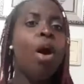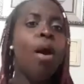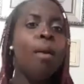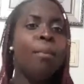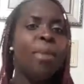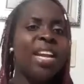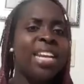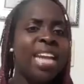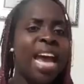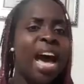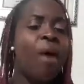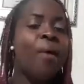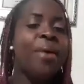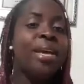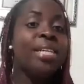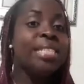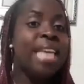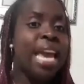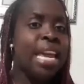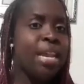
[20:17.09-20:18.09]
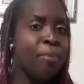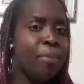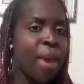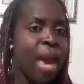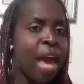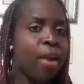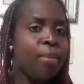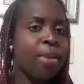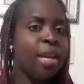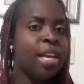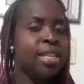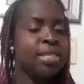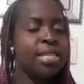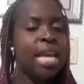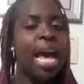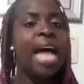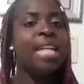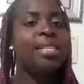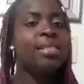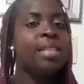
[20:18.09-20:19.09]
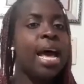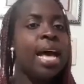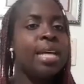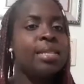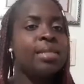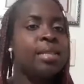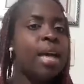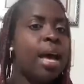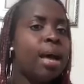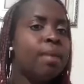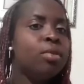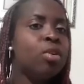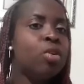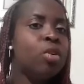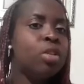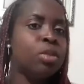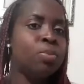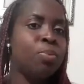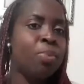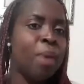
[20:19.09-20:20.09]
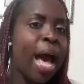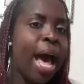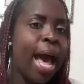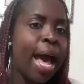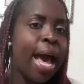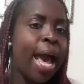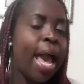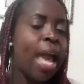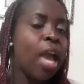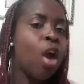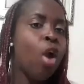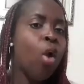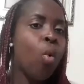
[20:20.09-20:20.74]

but now it's getting better because as time goes by,